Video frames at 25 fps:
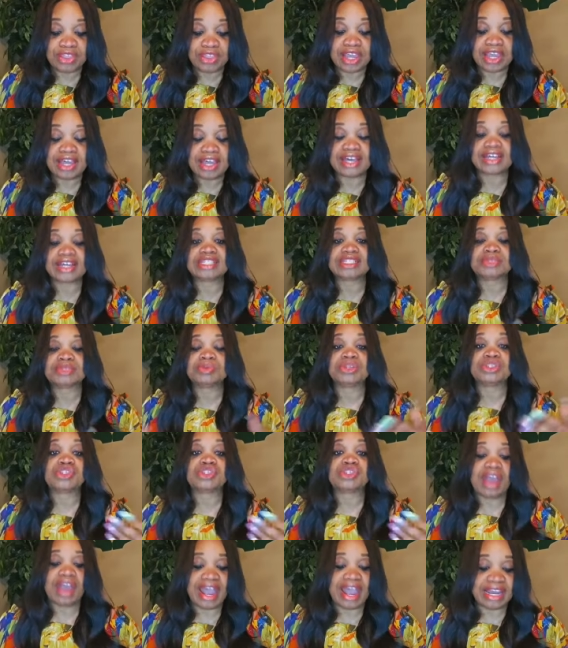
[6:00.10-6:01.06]
the husband,
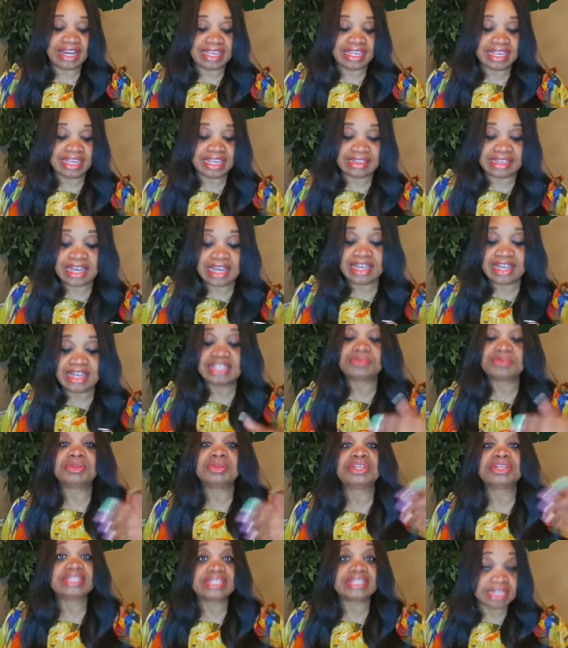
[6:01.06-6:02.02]
try to get the
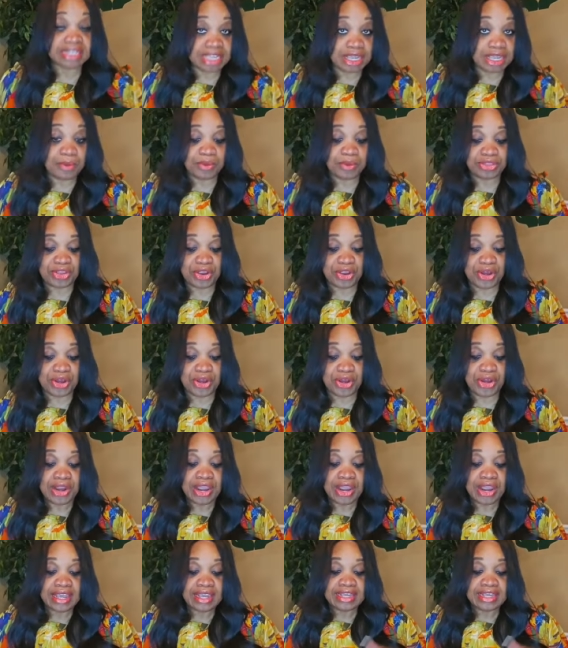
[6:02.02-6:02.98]
husband to sleep with her,
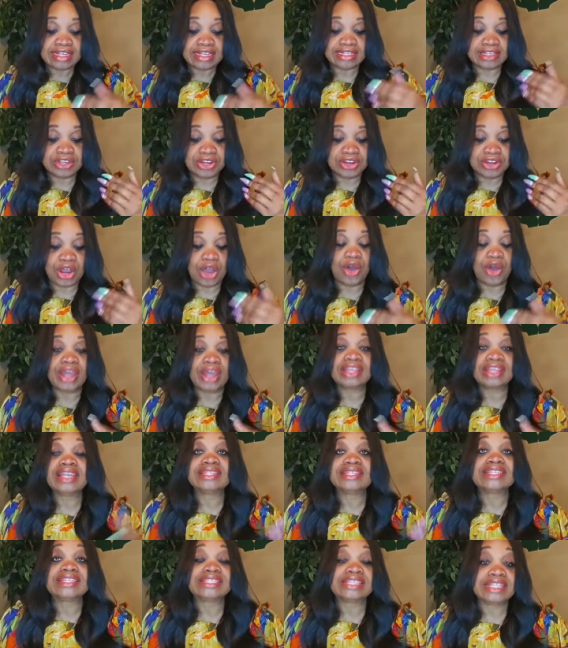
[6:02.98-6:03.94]
you know, and
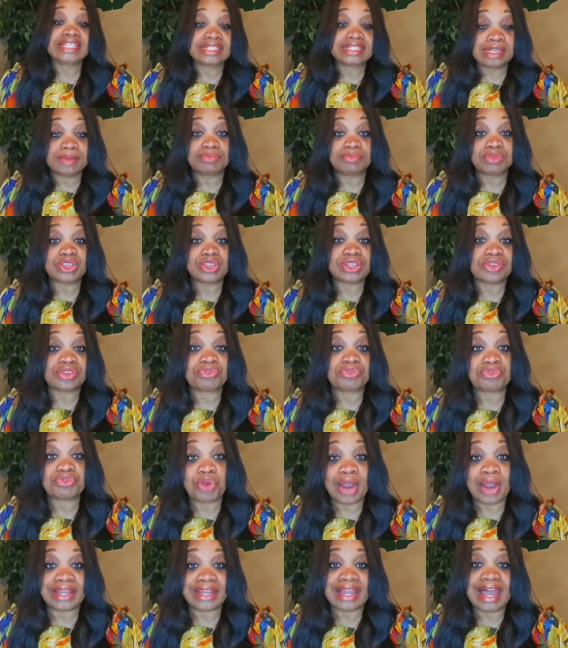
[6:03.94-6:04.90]
then sent him to the
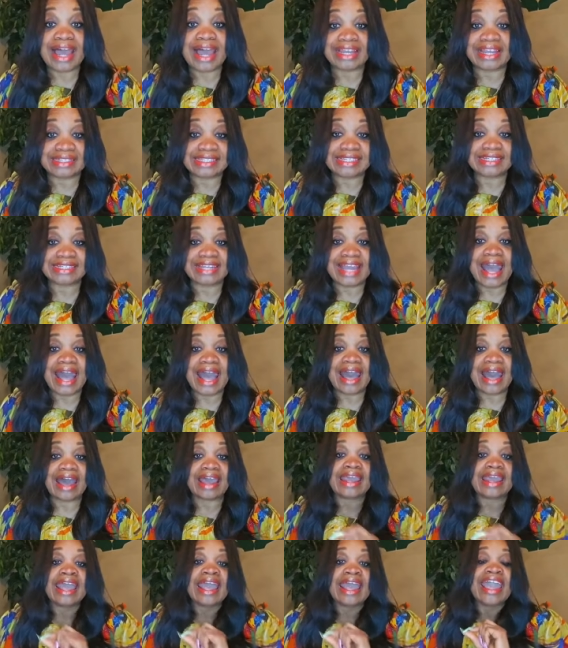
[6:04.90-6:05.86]
front line to
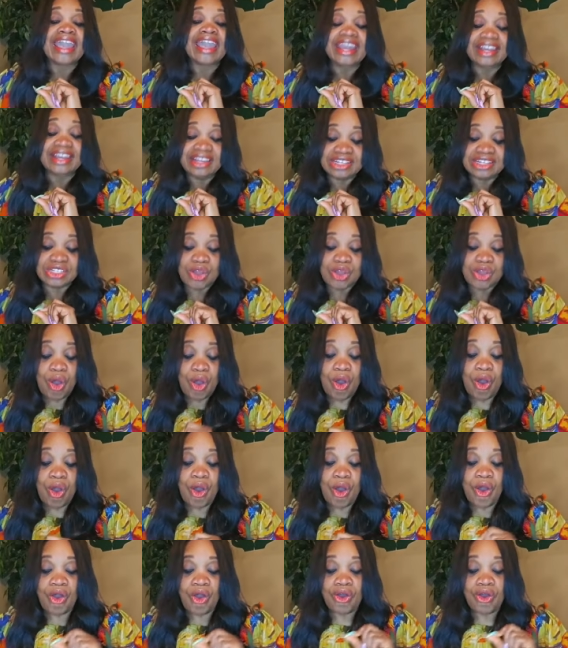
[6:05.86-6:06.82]
die. And this
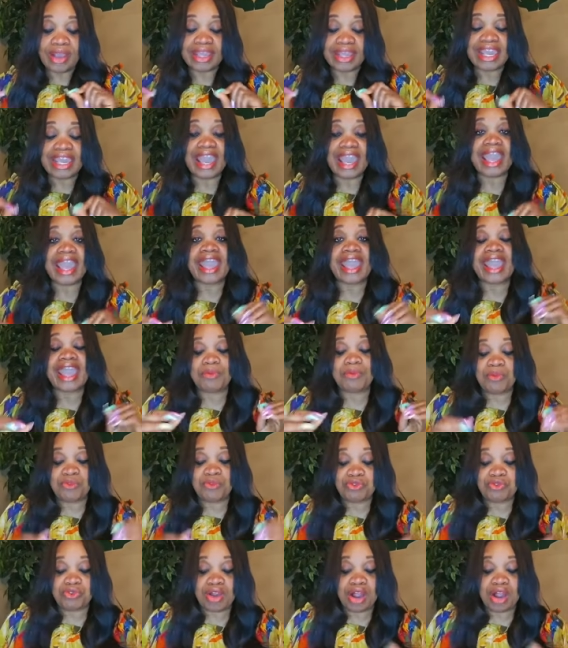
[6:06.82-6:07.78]
all came
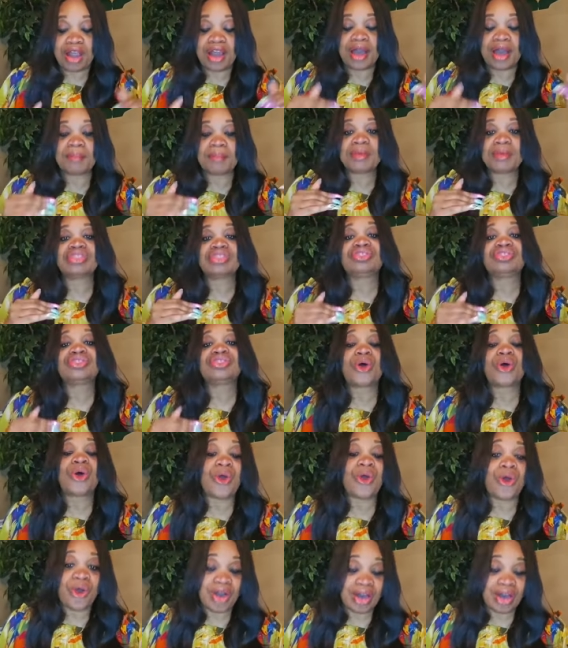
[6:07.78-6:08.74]
from
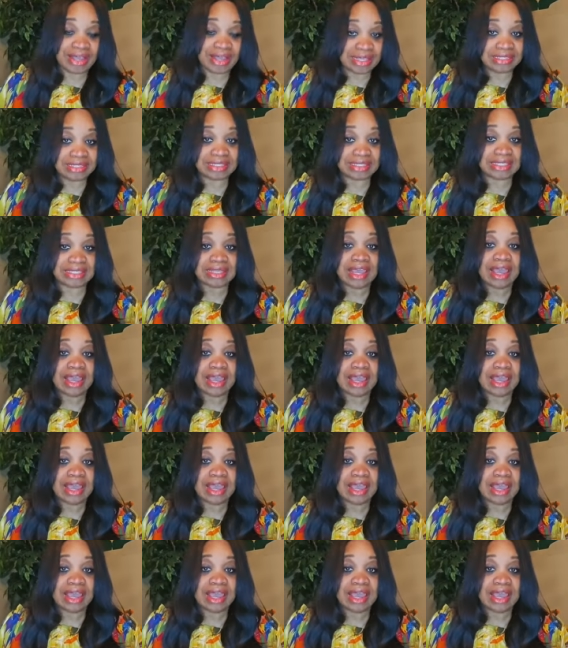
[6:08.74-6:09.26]
thoughts.